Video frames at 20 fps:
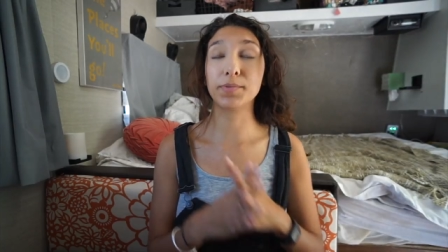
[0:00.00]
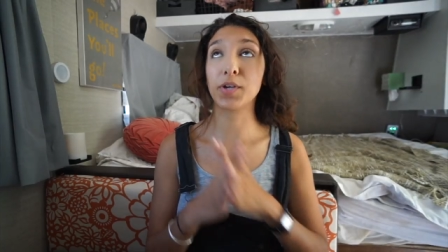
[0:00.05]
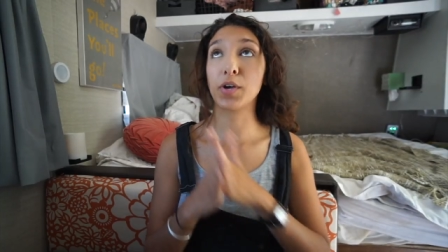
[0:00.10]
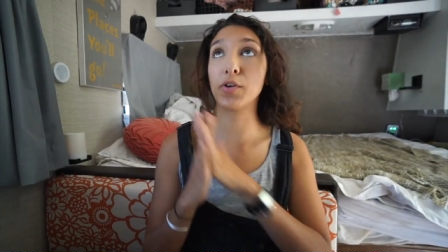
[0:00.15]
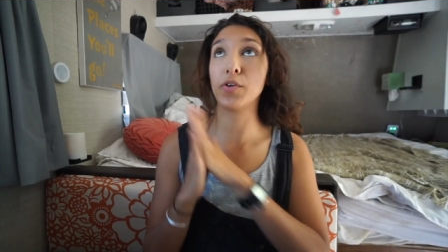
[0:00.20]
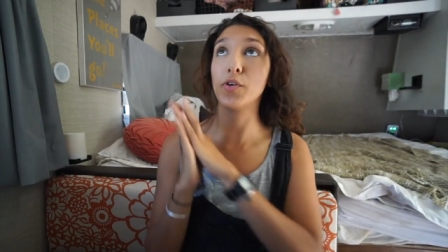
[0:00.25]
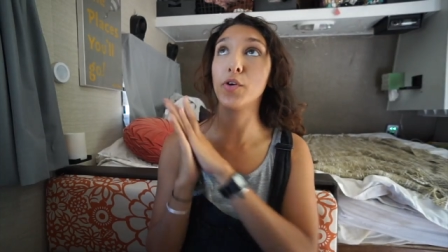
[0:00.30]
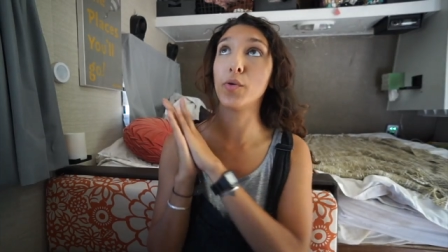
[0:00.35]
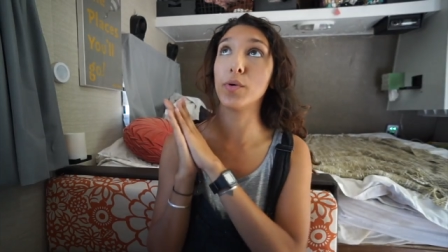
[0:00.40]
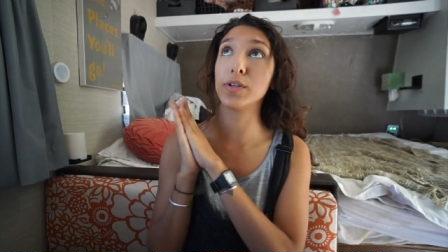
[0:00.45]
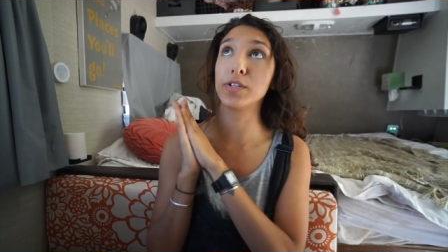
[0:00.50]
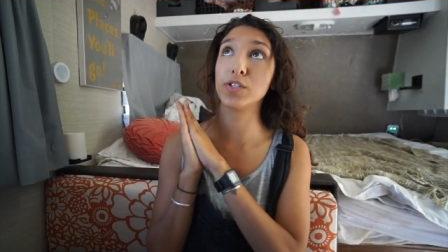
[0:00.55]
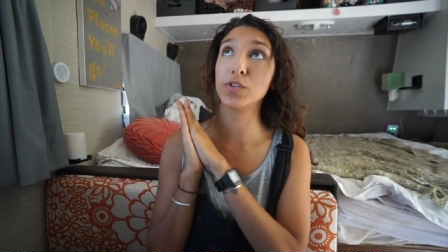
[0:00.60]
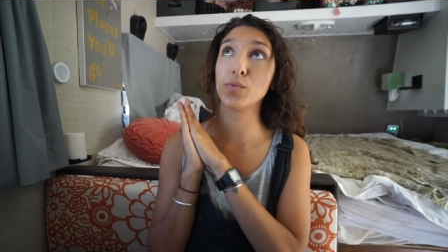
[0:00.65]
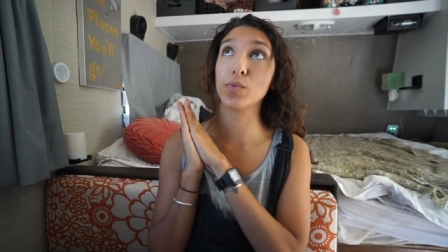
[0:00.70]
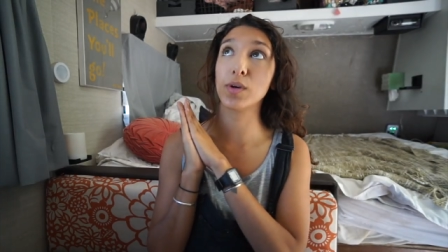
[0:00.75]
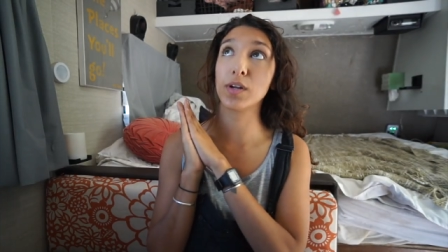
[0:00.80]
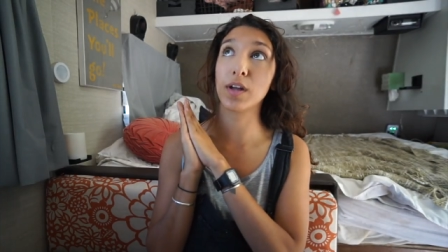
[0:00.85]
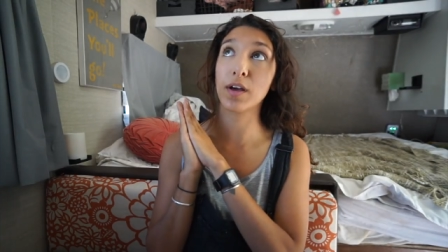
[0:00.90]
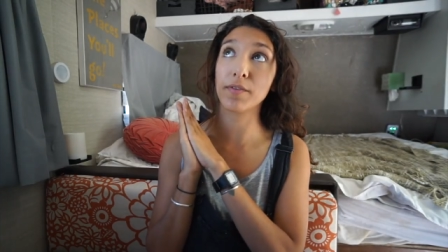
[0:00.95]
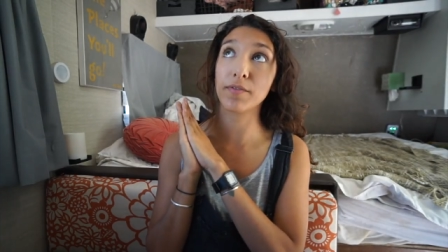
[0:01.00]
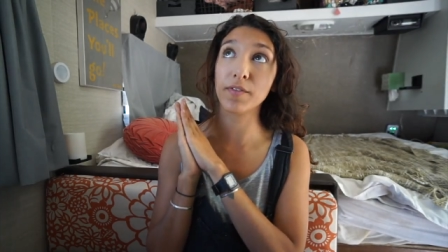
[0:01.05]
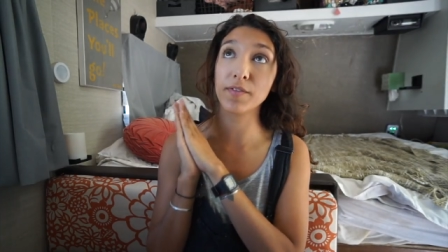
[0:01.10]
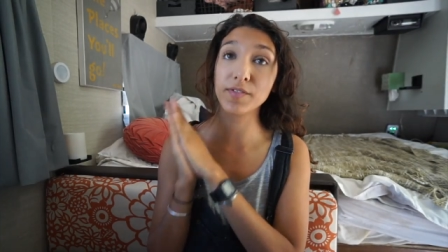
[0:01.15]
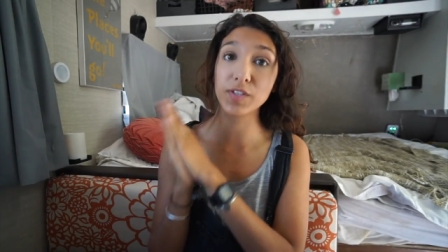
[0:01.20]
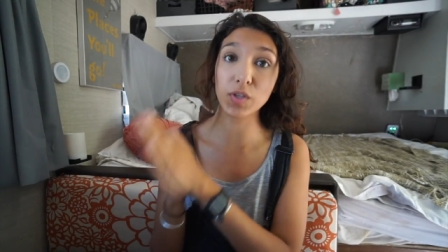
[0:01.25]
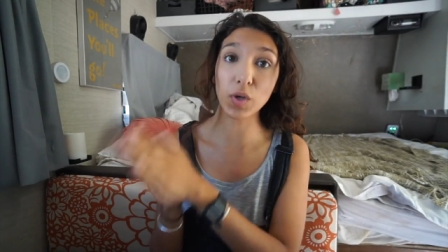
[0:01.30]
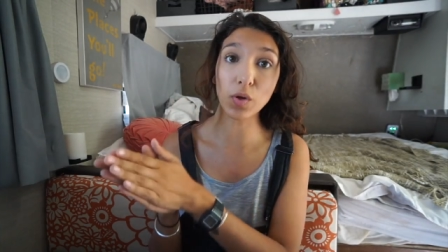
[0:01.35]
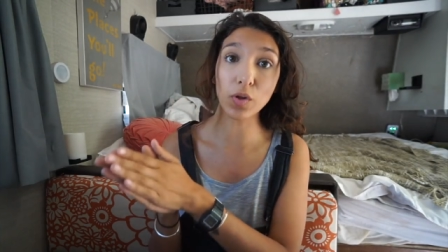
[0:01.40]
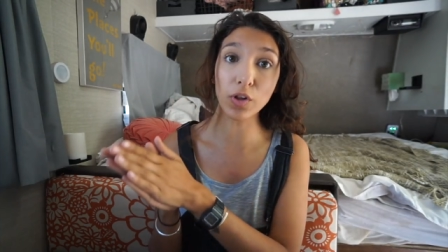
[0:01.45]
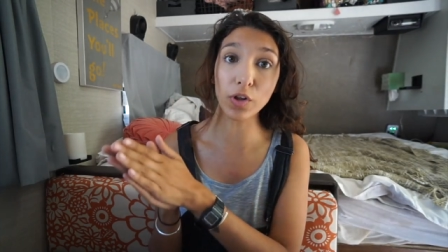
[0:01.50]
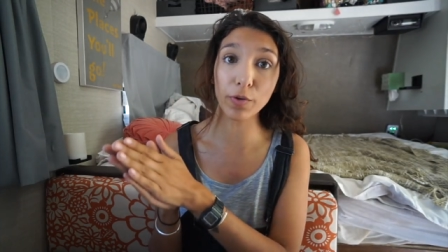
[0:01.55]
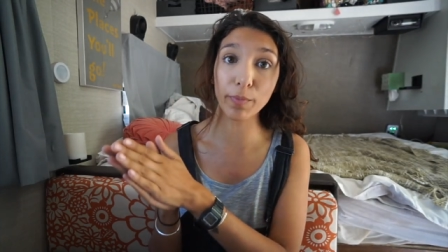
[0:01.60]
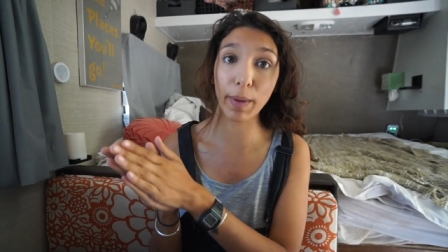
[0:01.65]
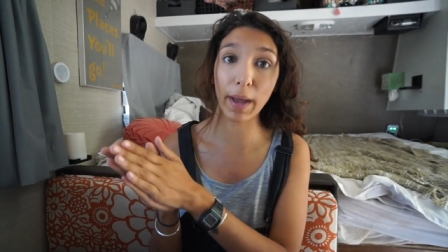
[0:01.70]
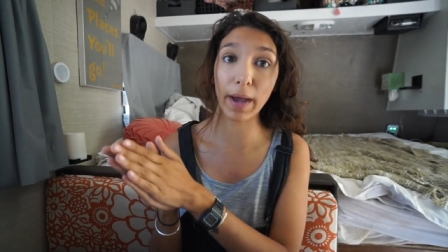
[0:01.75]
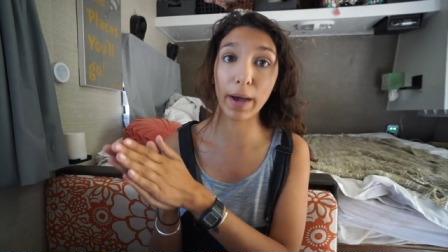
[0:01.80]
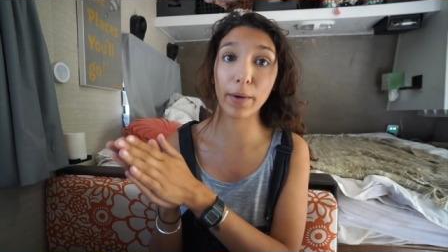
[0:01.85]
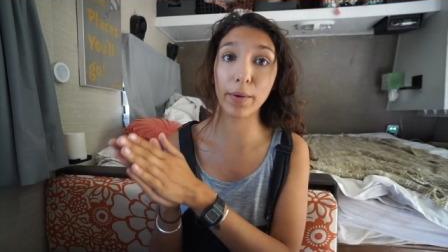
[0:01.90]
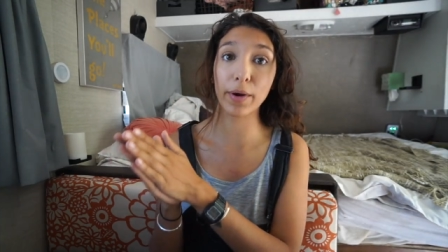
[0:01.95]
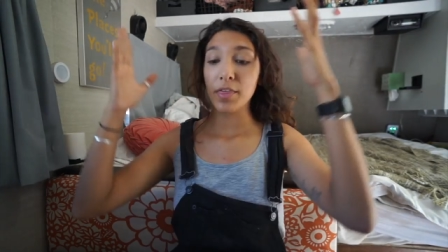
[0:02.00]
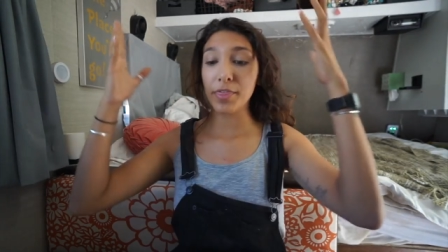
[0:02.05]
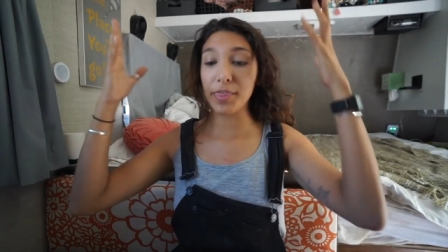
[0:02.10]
Are you going to run off of solar power?